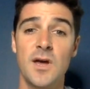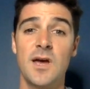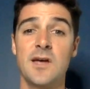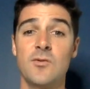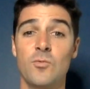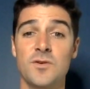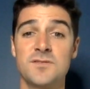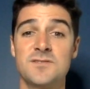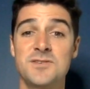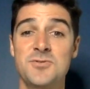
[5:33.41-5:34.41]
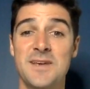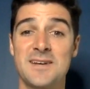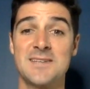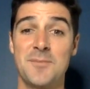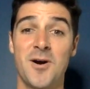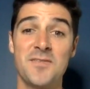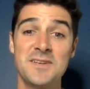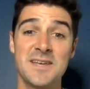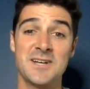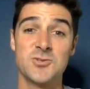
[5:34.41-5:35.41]
And we'll see you next time on
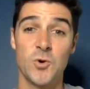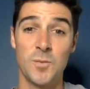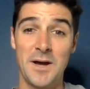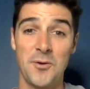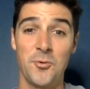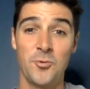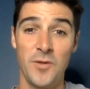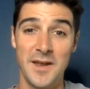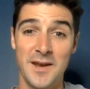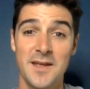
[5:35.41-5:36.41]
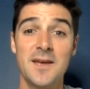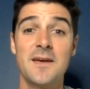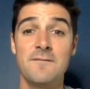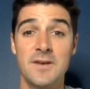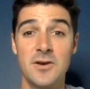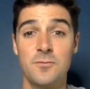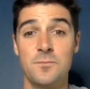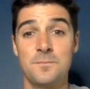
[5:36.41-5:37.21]
the next quarterback related video.